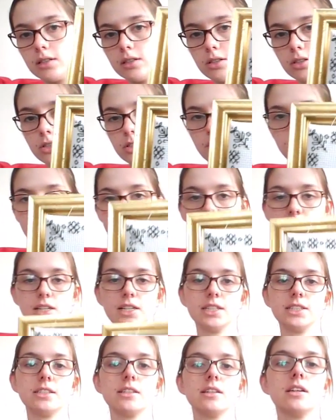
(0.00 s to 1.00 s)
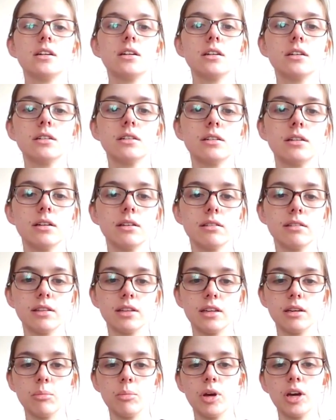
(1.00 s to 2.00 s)
so you get an idea. I
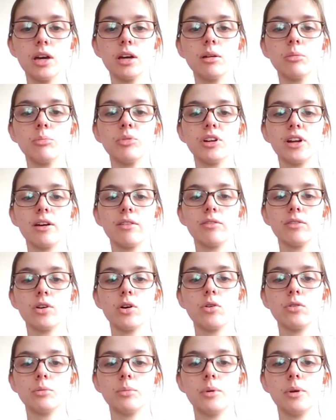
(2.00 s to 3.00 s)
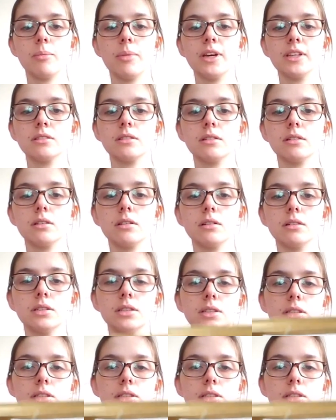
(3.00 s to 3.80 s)
think it might bring out the gold a bit better.